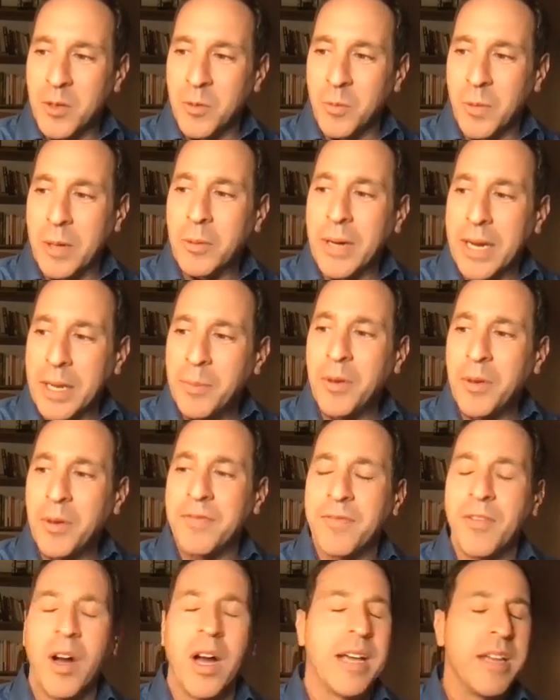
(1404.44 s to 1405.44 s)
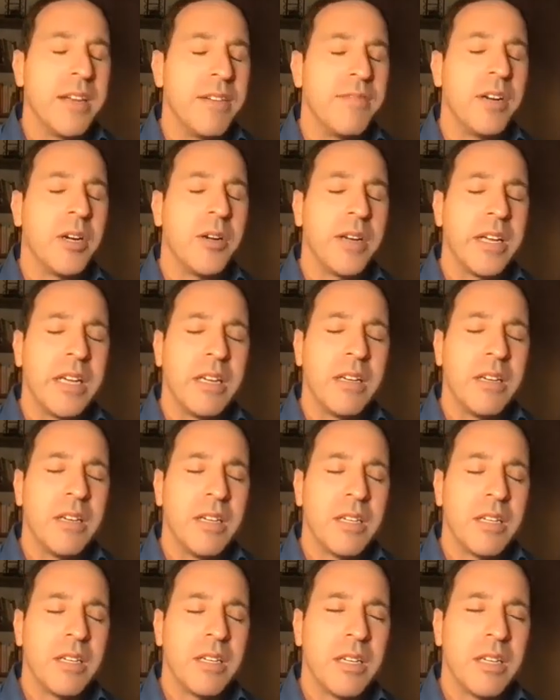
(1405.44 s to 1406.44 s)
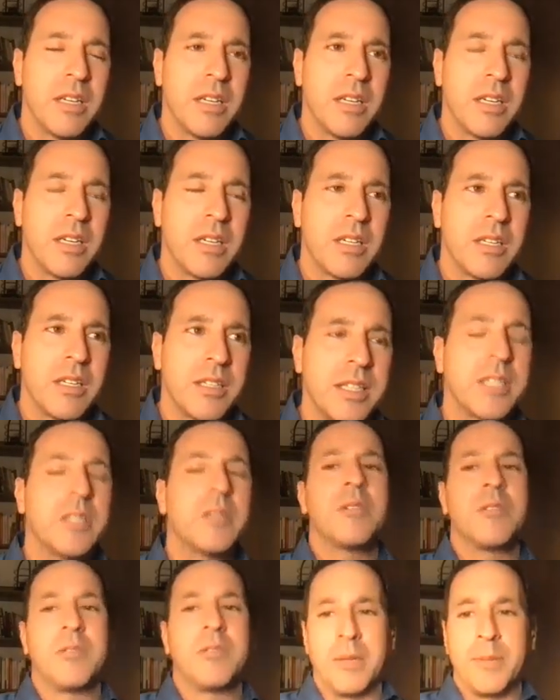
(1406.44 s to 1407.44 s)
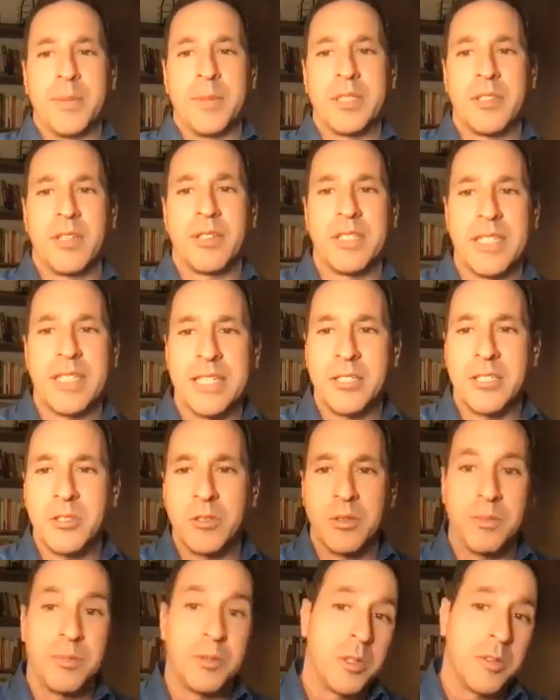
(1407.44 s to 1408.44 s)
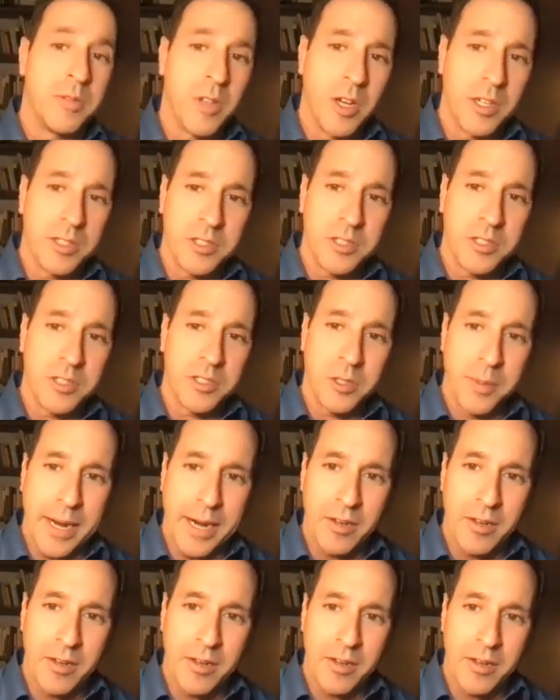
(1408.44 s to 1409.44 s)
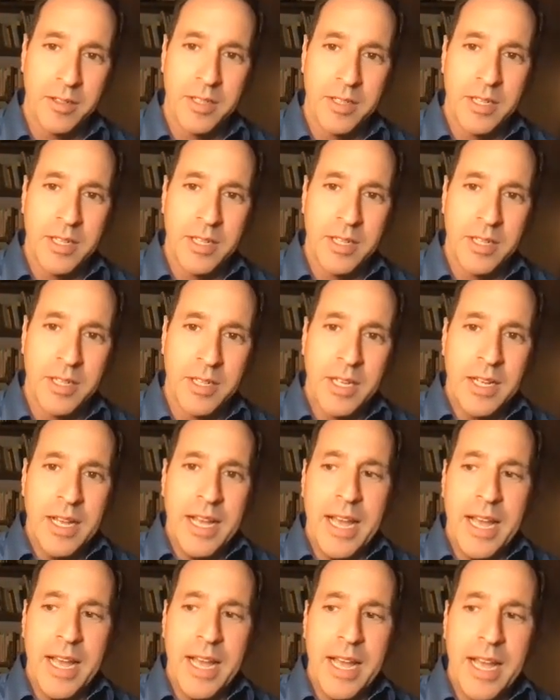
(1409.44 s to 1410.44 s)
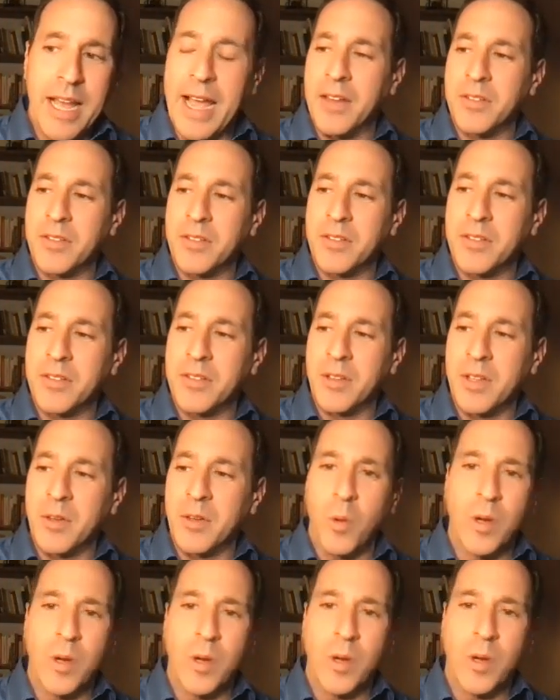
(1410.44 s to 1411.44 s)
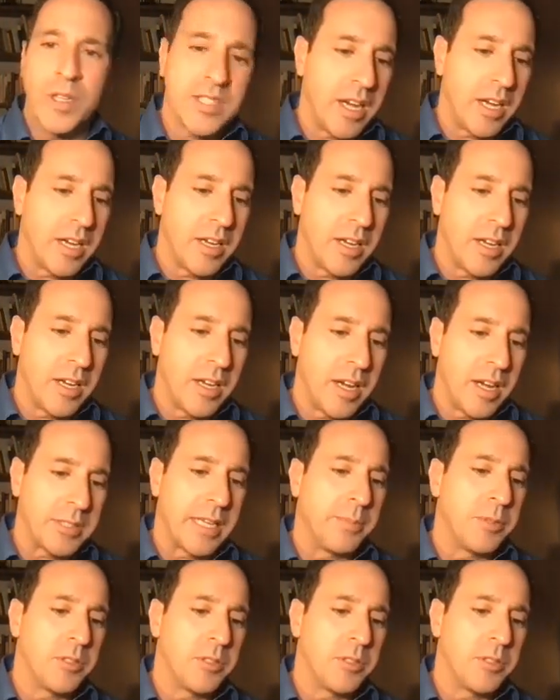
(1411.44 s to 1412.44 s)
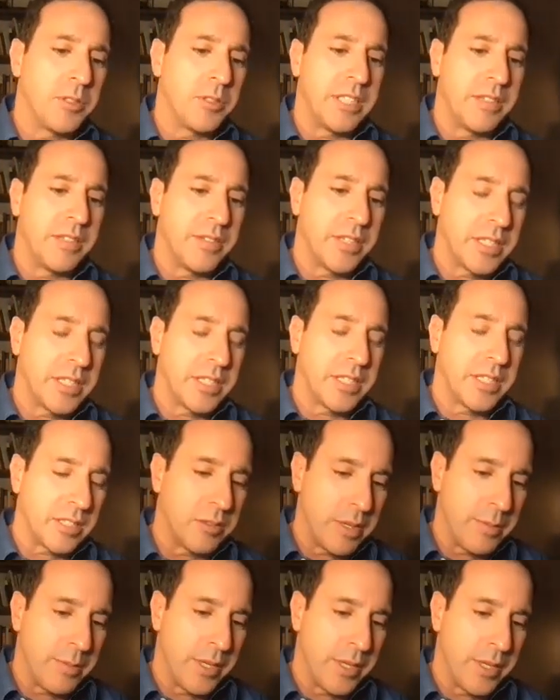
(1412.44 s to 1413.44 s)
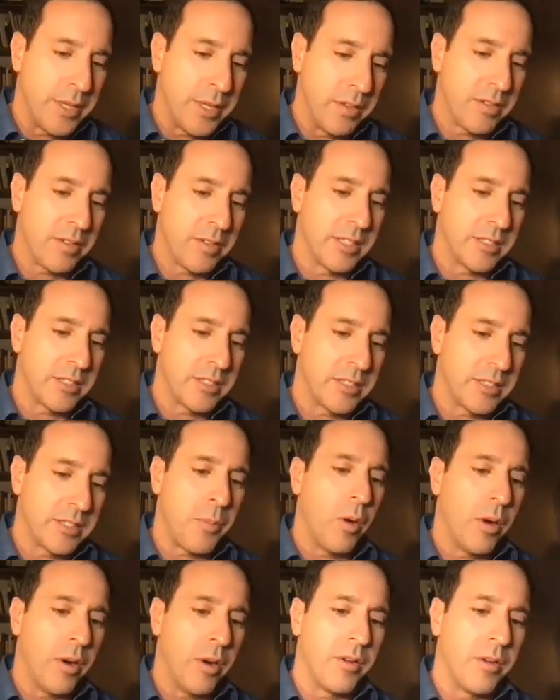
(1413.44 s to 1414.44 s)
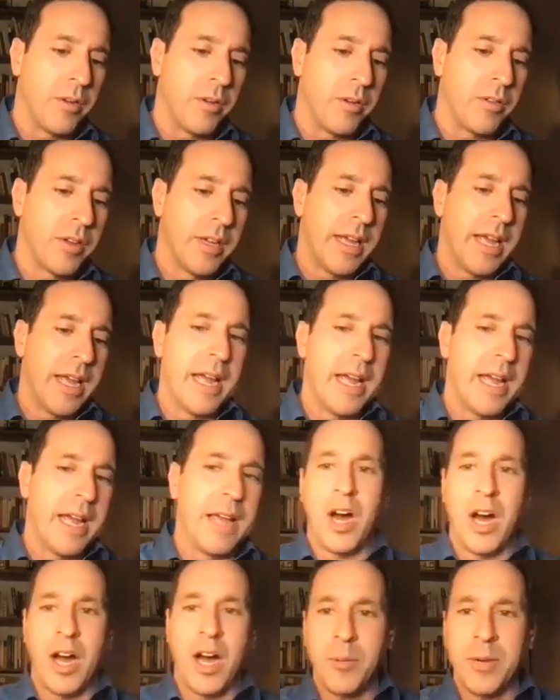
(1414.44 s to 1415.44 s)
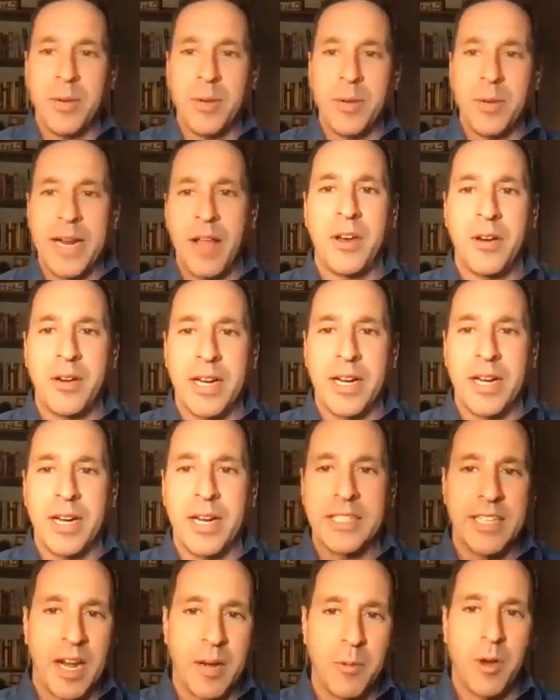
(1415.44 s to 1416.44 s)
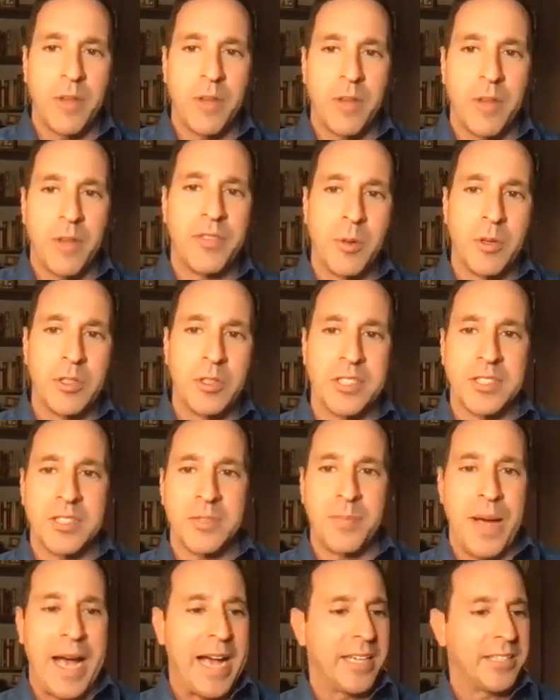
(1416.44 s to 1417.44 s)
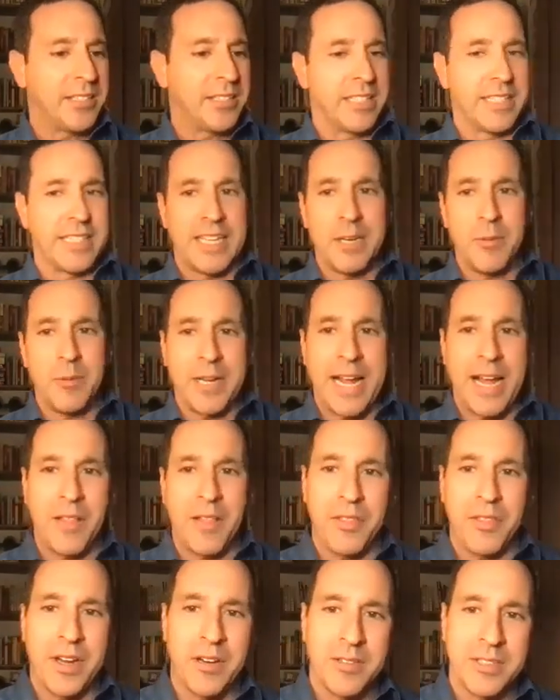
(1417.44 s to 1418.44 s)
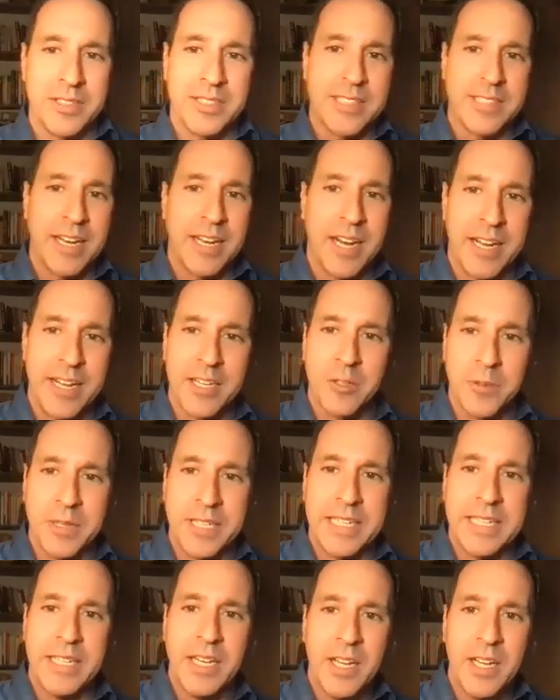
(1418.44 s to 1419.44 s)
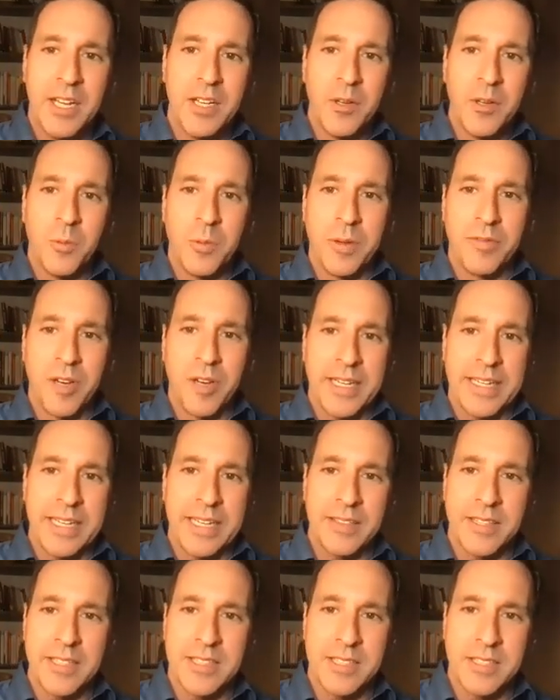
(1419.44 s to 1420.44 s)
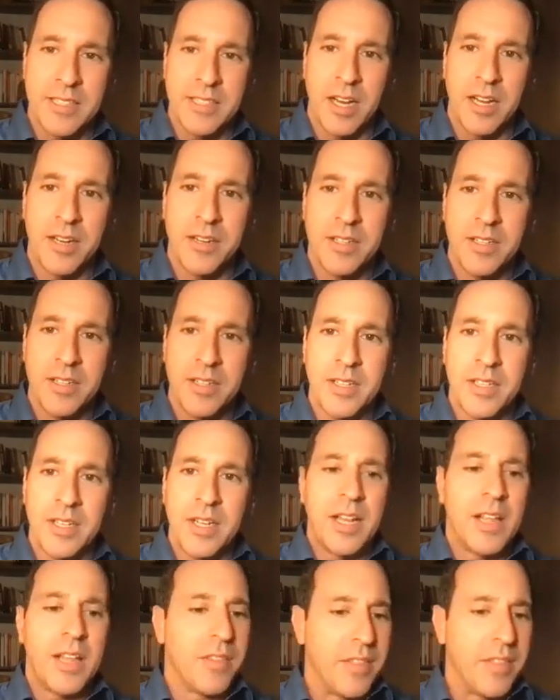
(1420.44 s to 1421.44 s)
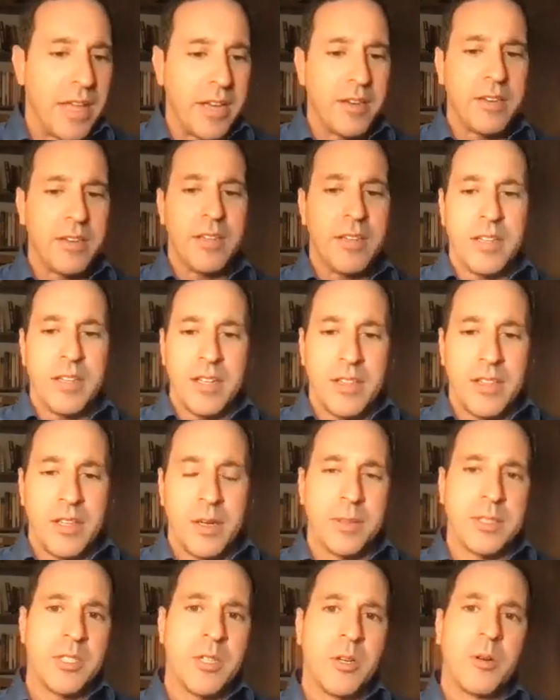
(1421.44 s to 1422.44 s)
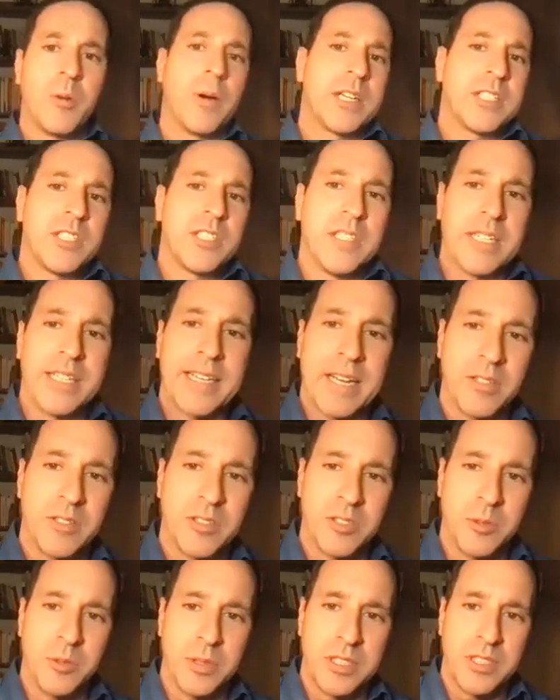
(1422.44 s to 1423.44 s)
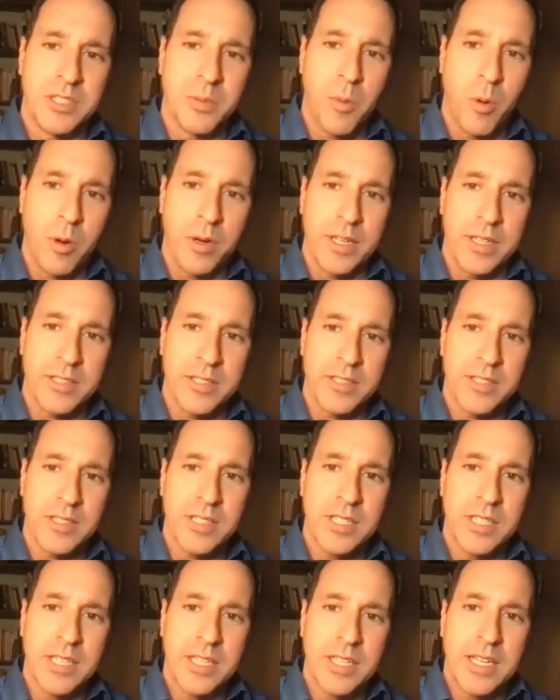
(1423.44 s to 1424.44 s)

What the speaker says: we were able to find very clear agreement on the need to improve long-term care. And once I was able to achieve his agreement and support, and then I went out there and I said, I want these motions passed. And he went out there and said, I agree, we've got to get this done. Then there was no question that council would support us.